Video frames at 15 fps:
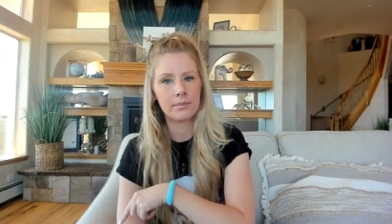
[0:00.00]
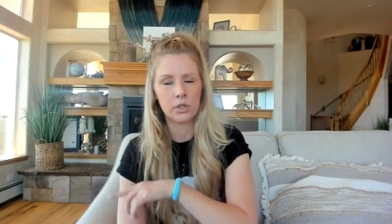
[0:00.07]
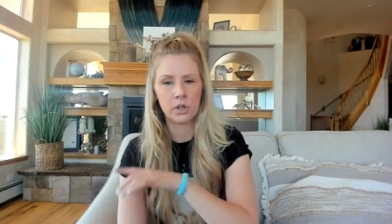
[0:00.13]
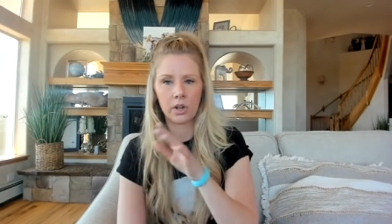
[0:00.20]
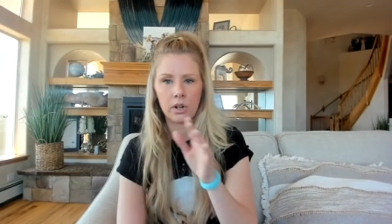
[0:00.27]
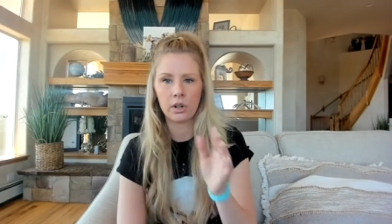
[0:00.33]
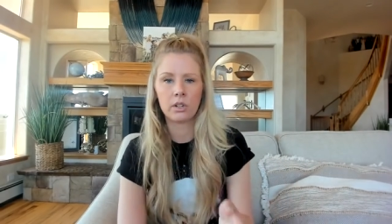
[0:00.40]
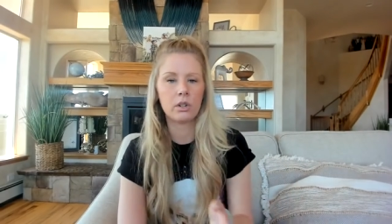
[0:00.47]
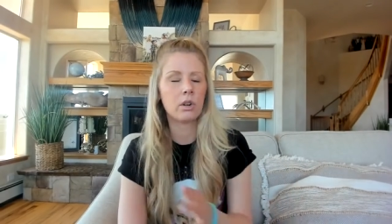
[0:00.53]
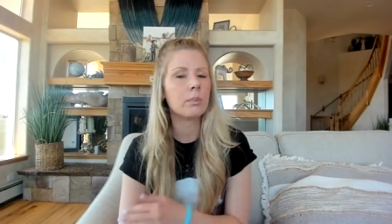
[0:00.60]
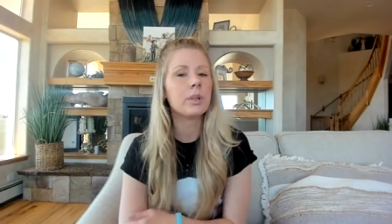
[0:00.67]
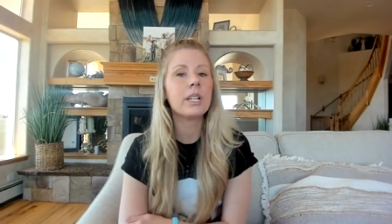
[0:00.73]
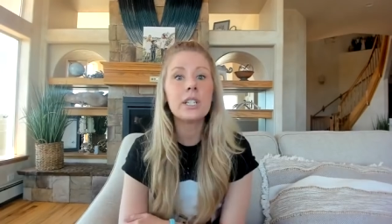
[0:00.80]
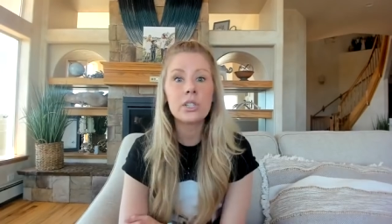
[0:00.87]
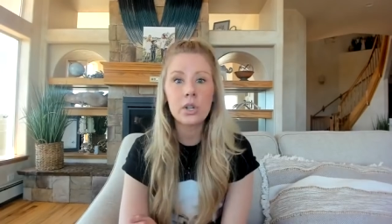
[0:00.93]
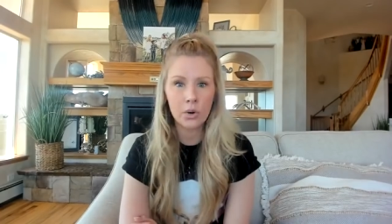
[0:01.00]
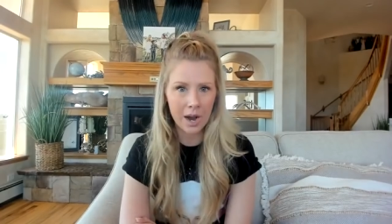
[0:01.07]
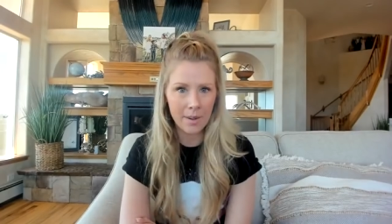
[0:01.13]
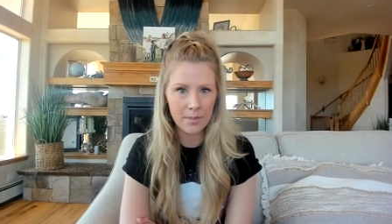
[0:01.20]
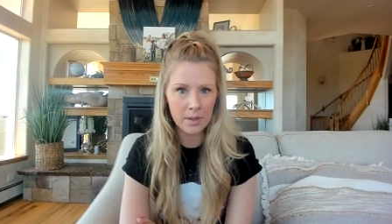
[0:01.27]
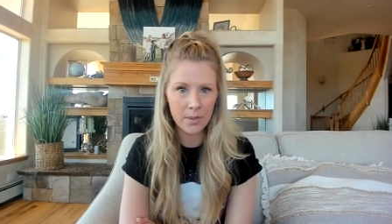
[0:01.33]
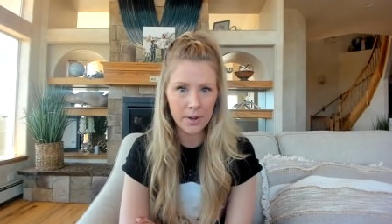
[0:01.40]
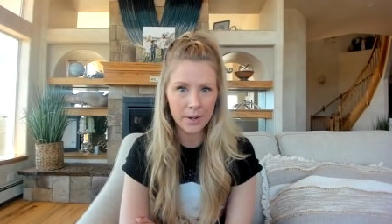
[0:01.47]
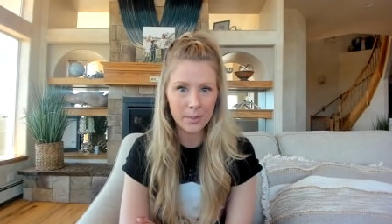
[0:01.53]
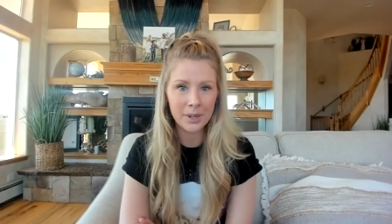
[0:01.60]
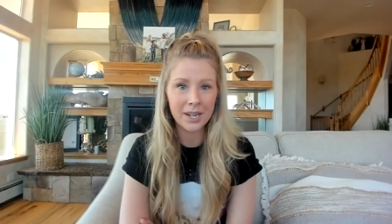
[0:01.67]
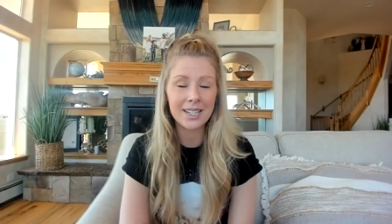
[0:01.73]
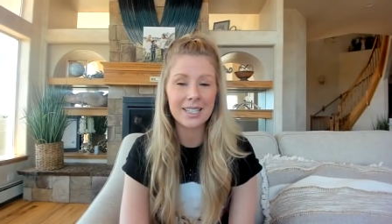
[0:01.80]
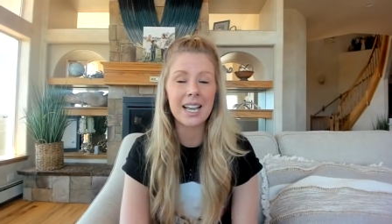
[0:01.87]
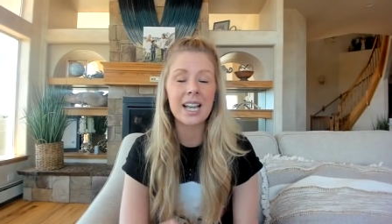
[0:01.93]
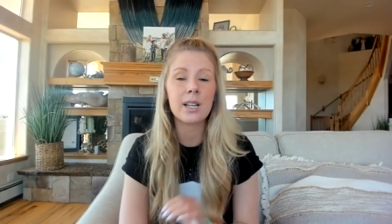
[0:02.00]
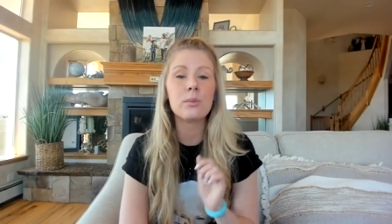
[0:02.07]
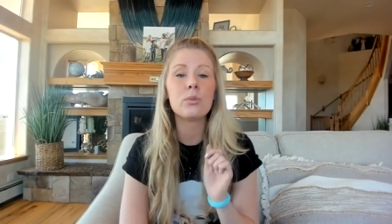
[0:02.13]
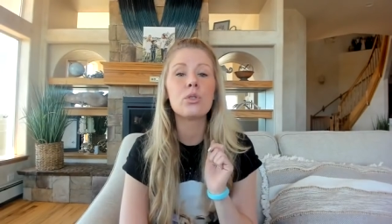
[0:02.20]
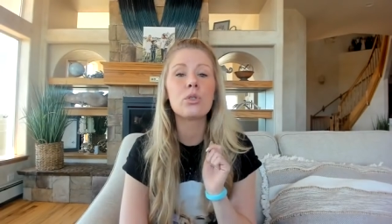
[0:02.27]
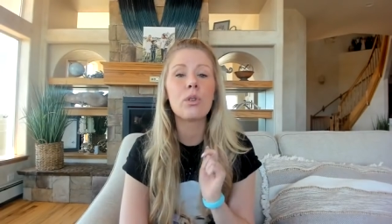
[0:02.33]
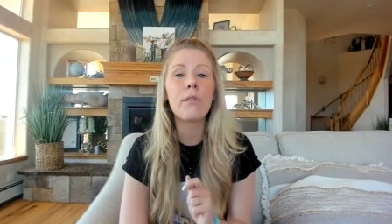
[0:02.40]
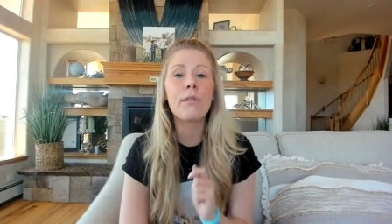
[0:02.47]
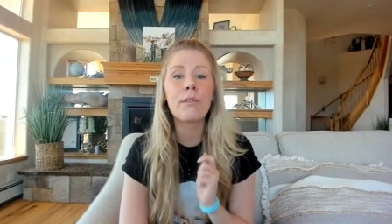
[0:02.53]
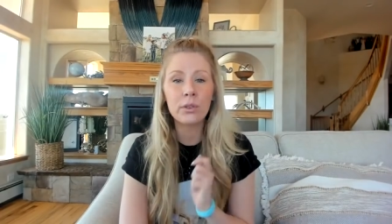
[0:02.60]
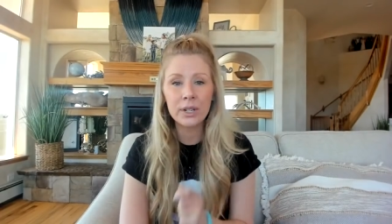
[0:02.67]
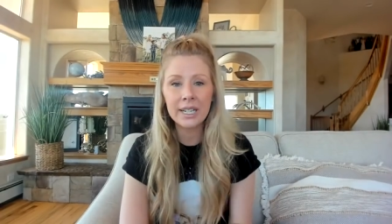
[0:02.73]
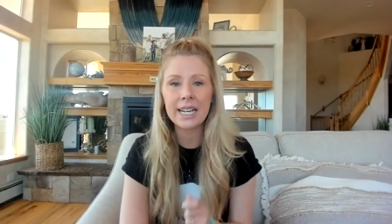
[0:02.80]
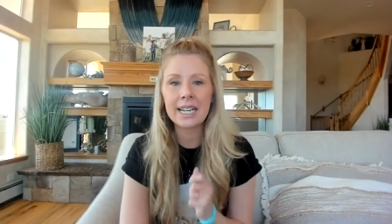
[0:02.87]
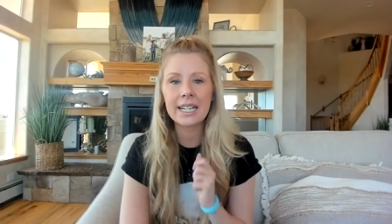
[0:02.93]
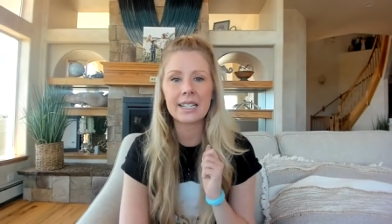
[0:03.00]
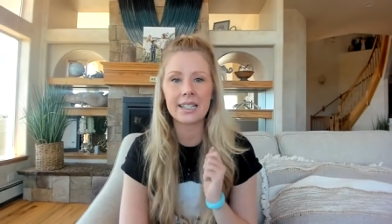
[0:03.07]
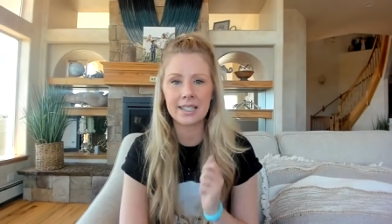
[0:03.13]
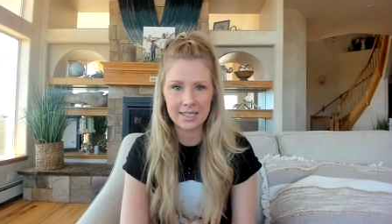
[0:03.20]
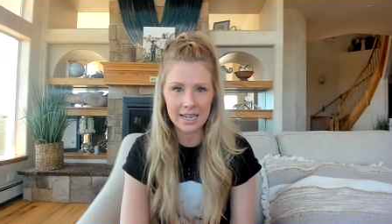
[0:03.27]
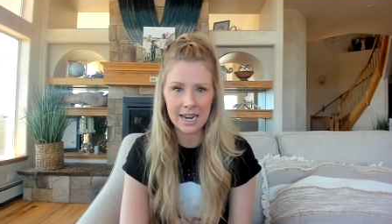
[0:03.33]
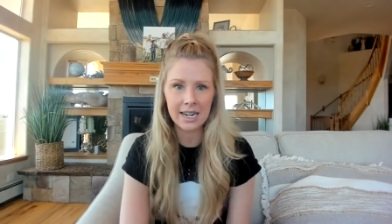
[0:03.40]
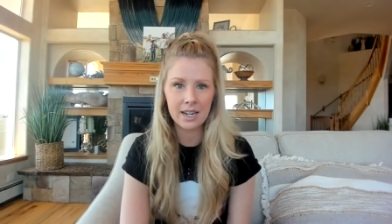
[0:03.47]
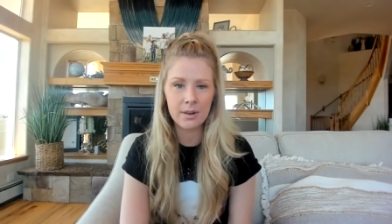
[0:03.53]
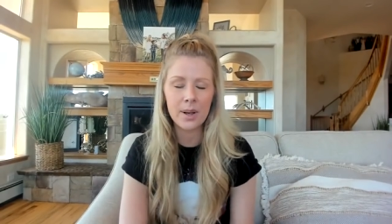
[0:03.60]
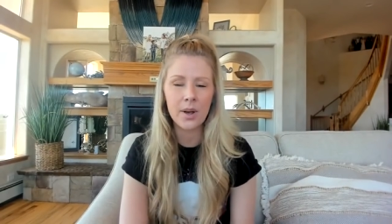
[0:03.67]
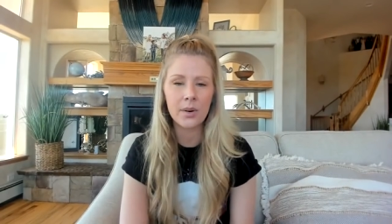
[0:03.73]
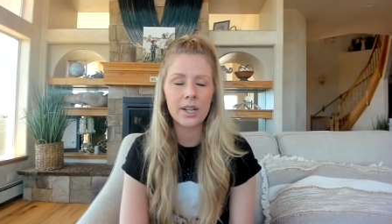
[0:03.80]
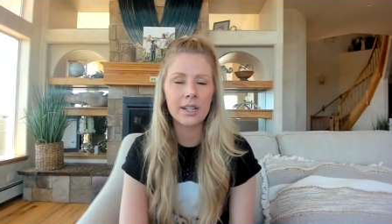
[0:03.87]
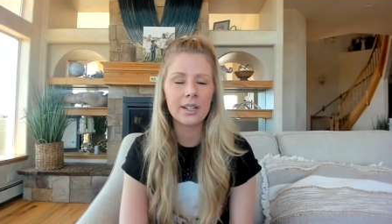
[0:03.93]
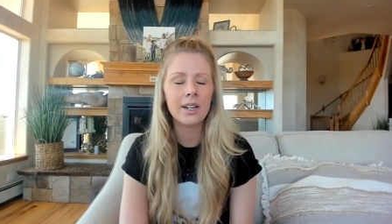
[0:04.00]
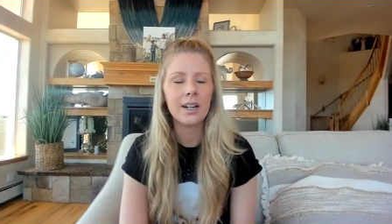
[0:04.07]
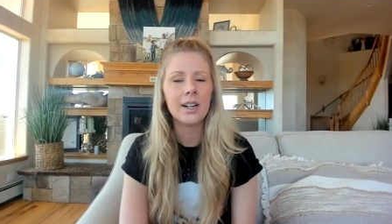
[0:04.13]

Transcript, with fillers: You can please go grab the book because I am so freaking excited about it.